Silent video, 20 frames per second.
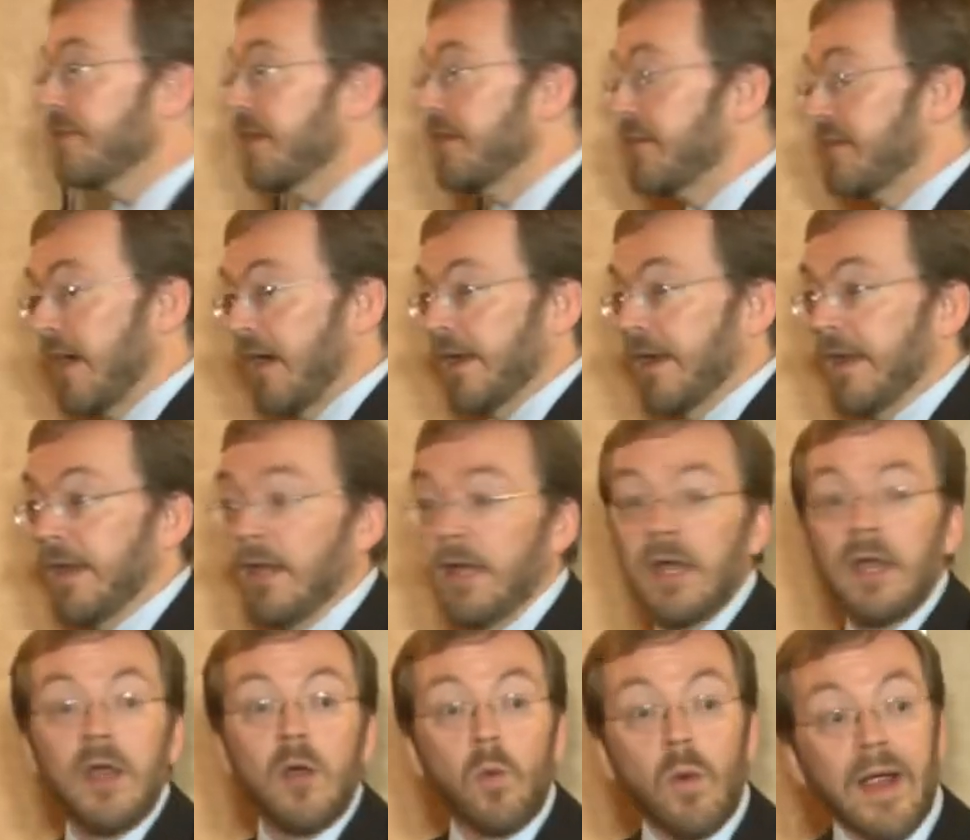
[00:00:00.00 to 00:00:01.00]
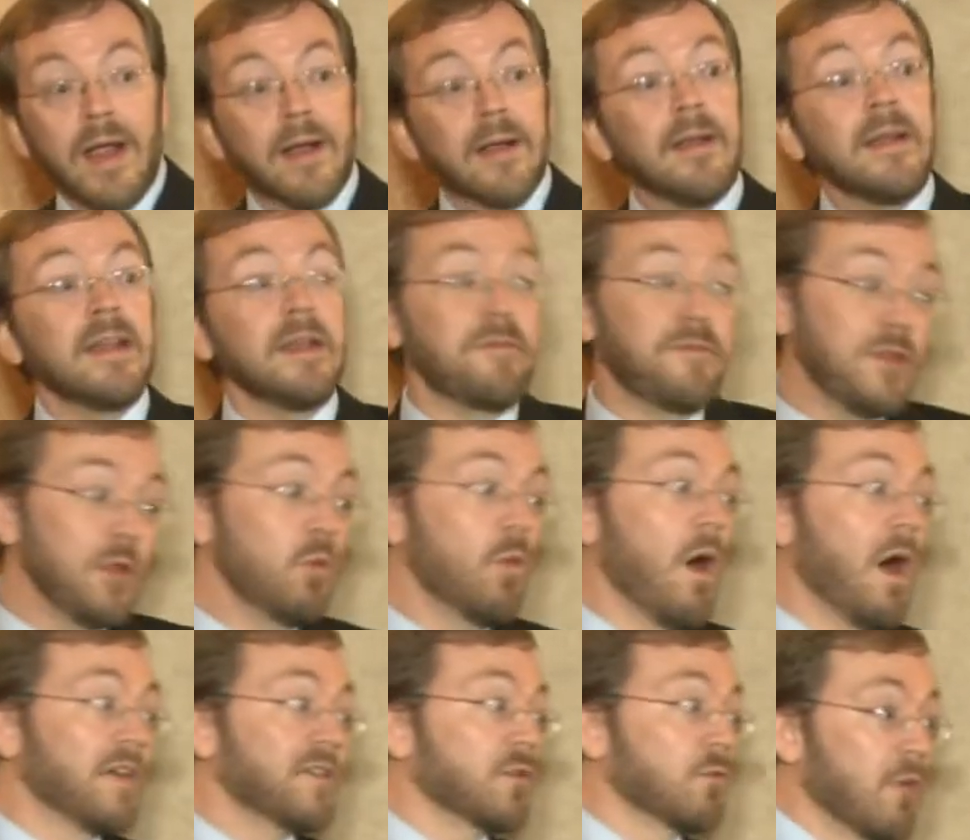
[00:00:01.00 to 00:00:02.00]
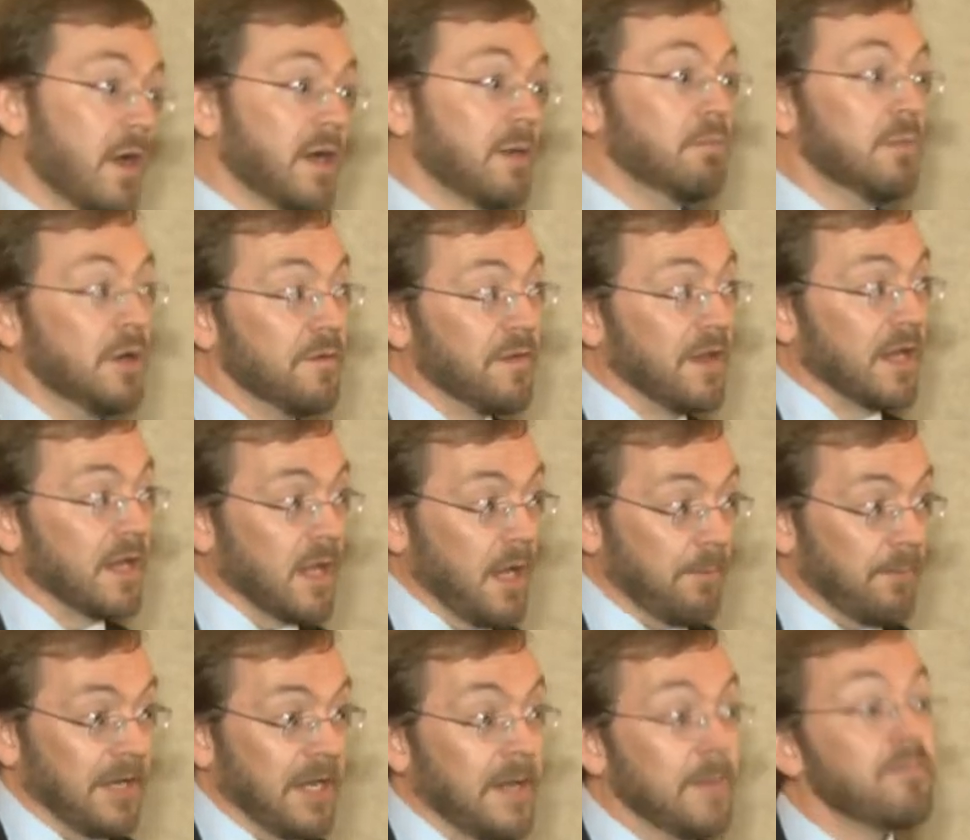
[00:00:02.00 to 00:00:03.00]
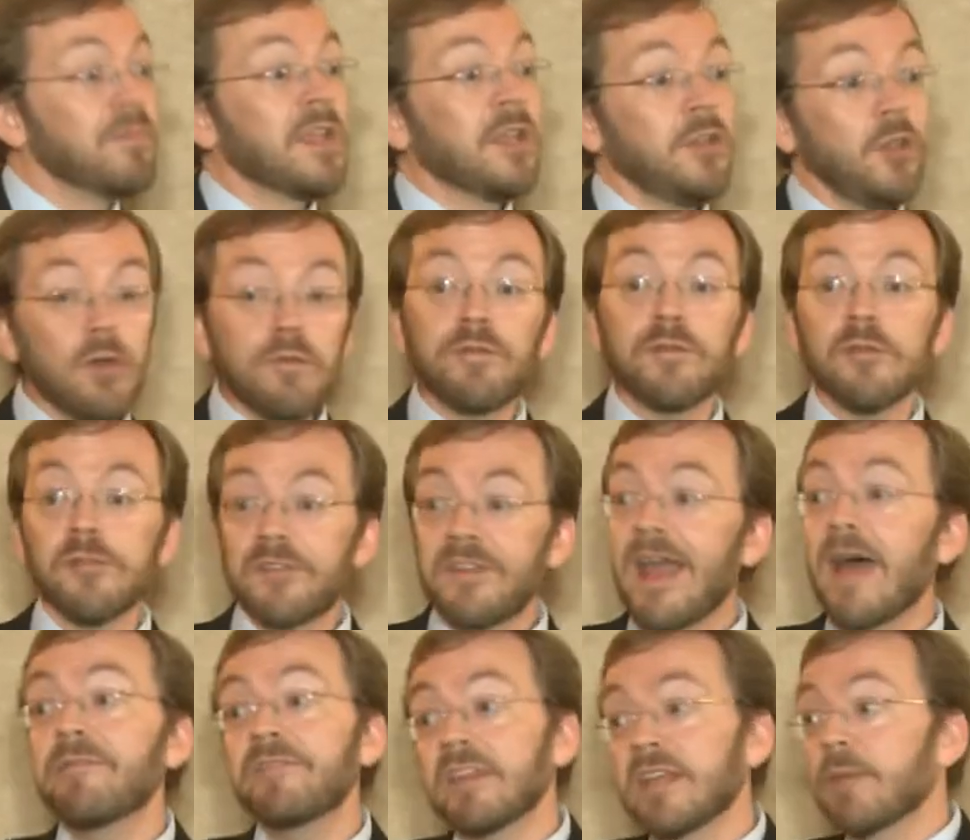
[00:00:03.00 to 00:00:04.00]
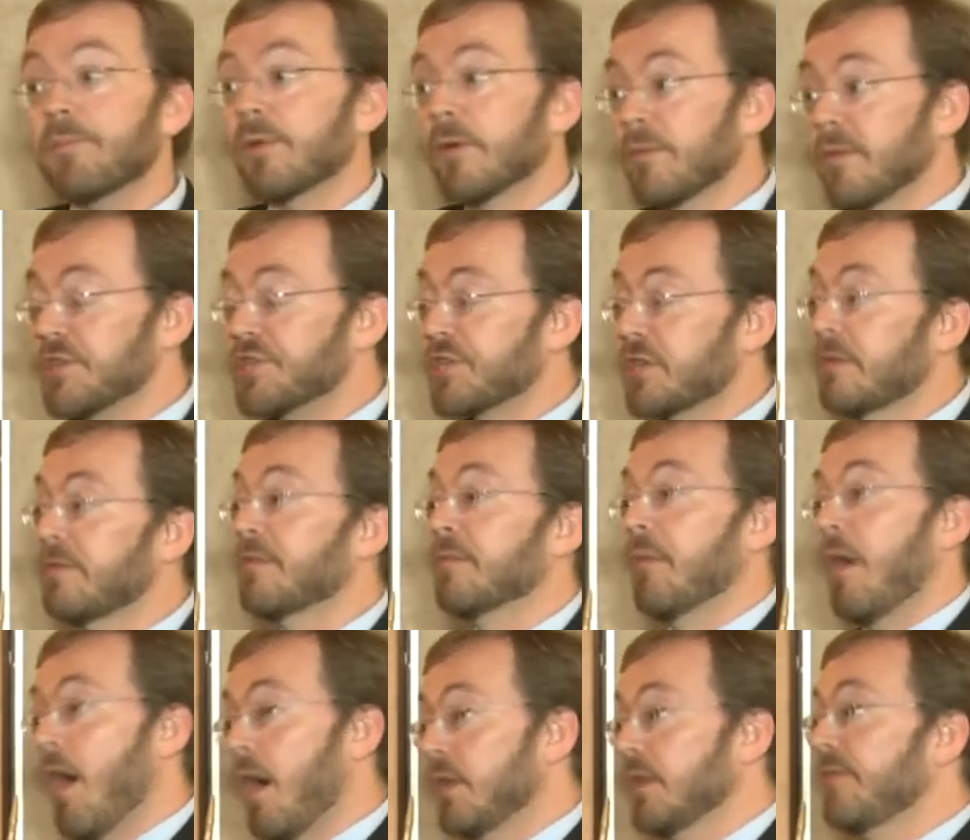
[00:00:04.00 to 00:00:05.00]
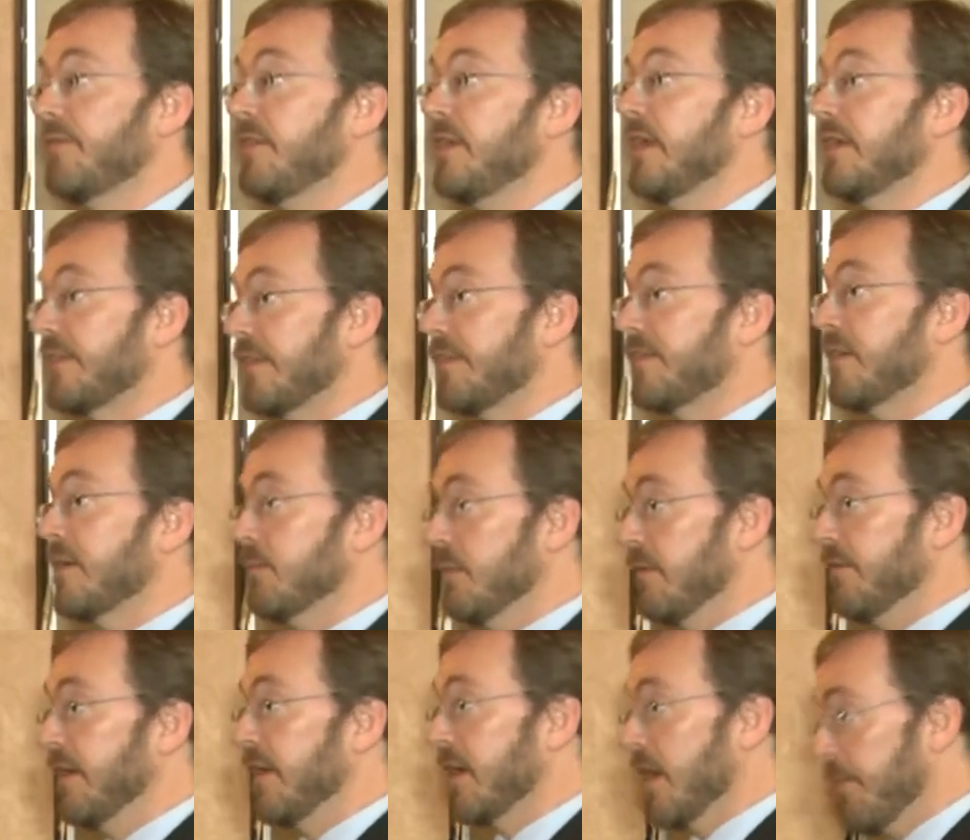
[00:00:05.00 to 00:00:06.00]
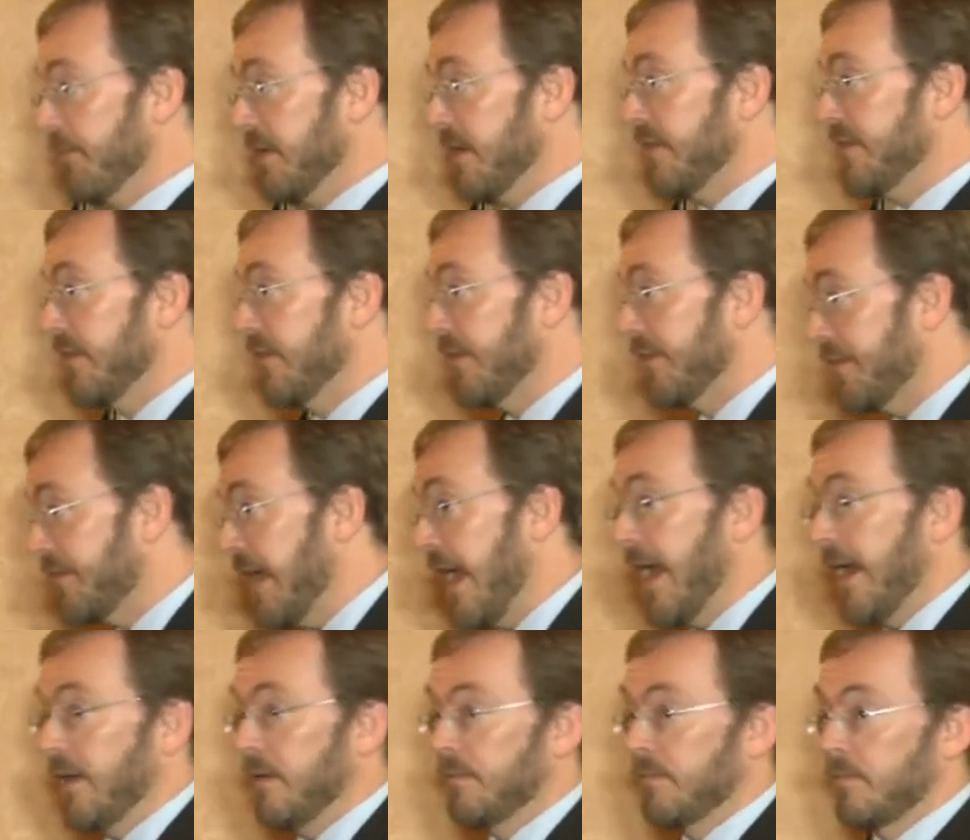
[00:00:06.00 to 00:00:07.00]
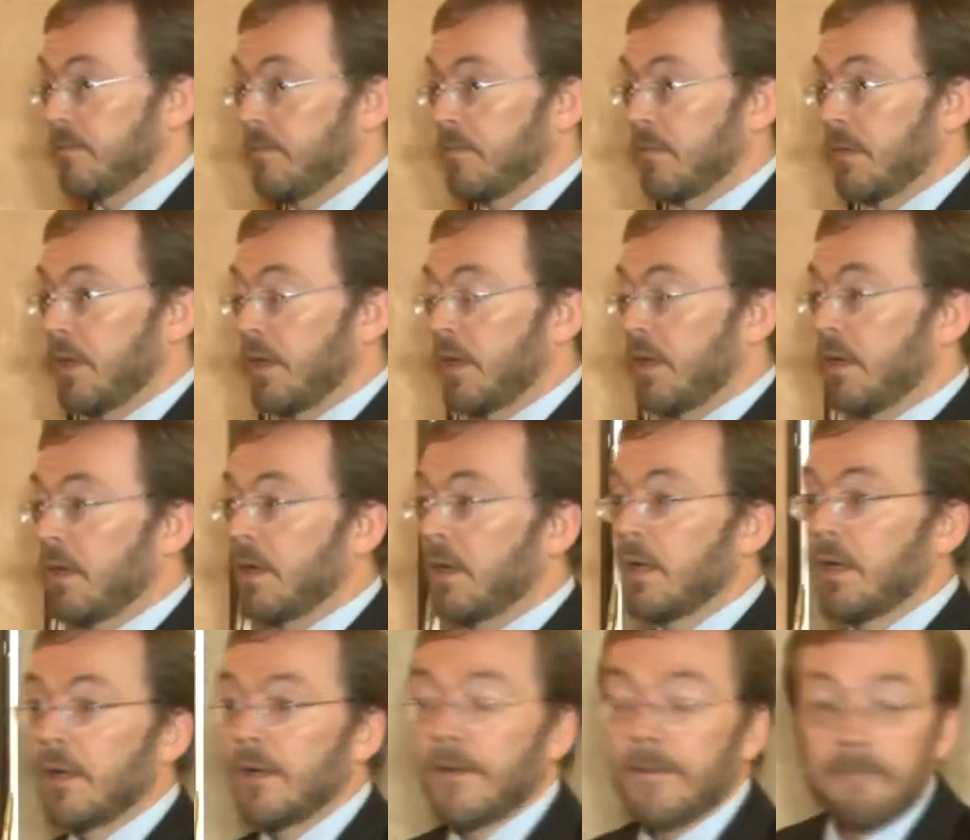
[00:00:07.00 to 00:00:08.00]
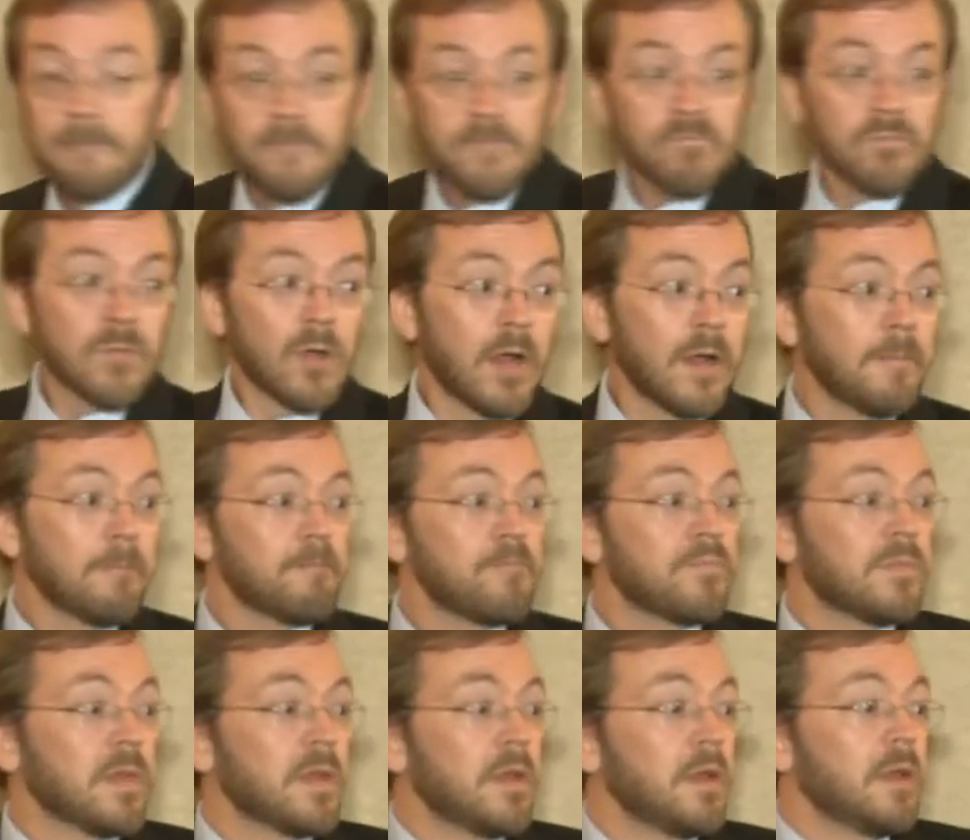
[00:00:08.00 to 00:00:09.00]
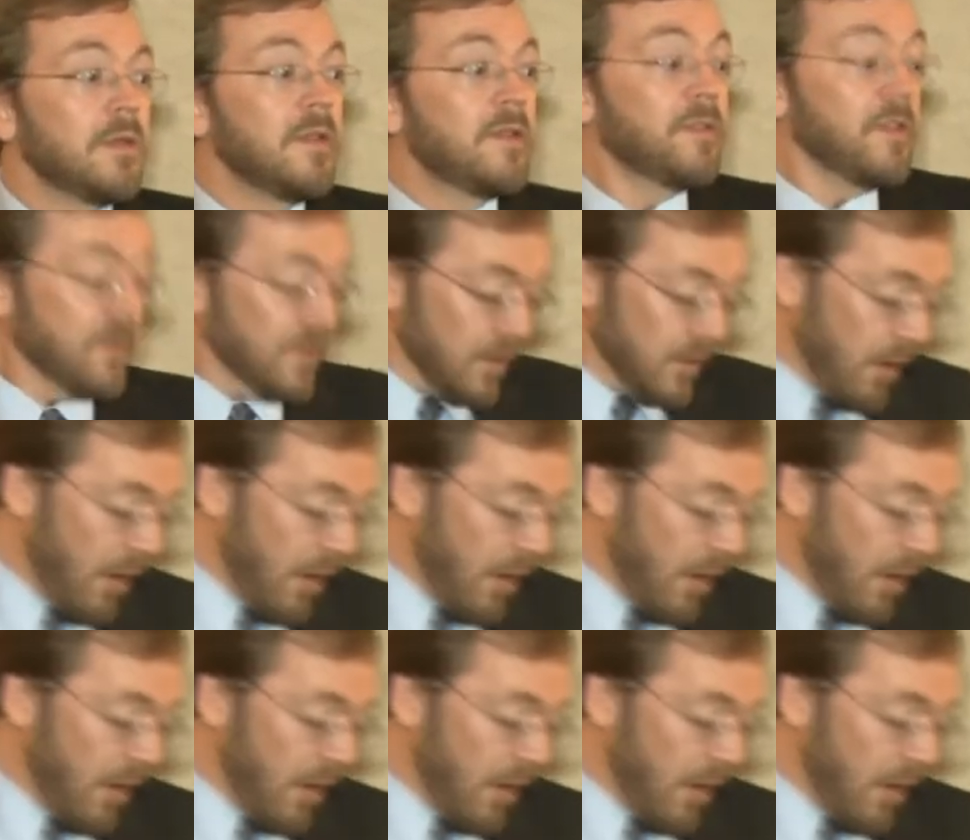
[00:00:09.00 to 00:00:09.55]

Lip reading: of Kentucky where if you want to run a moving company, you first have to get permission from all of the existing moving companies in the state. All right? This is a